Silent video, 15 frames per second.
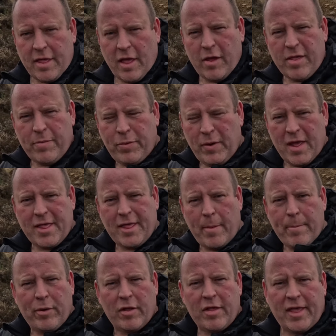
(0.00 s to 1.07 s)
So it's a pretty
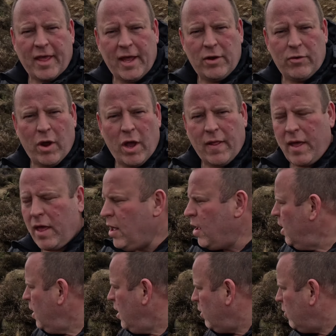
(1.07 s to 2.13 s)
simple scene really.
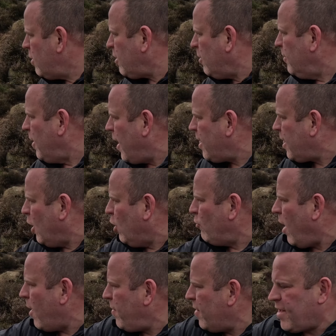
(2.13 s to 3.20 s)
There's some nice little
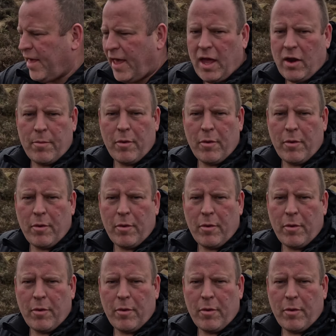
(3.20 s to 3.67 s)
rapids here